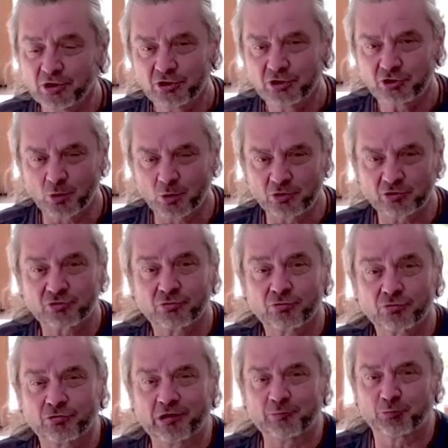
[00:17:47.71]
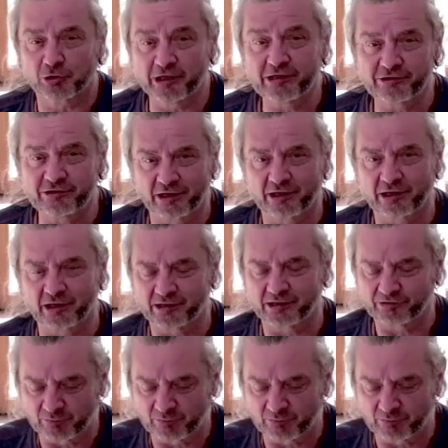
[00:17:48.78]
you want the breathing gear,